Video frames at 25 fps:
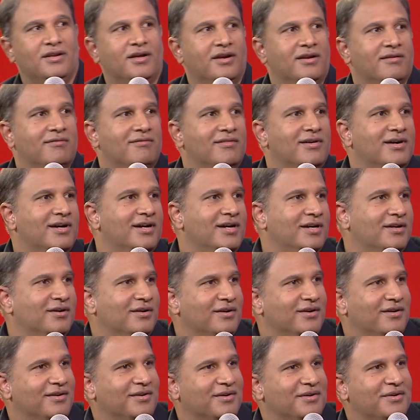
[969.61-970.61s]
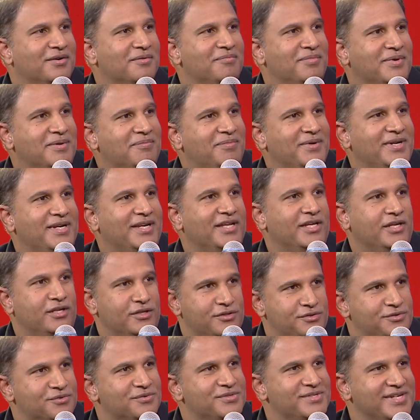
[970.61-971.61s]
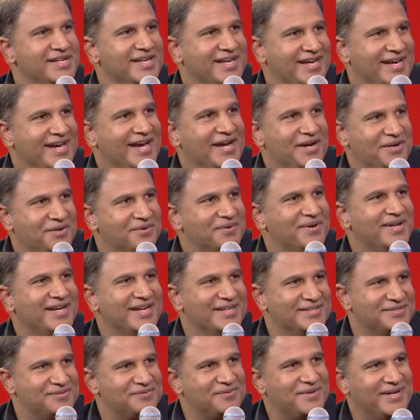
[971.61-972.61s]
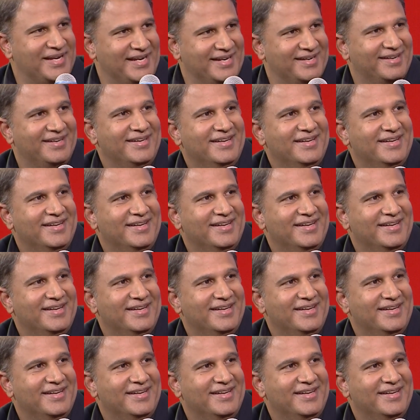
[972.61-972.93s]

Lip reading: or a Word or PPT is using AI today as well.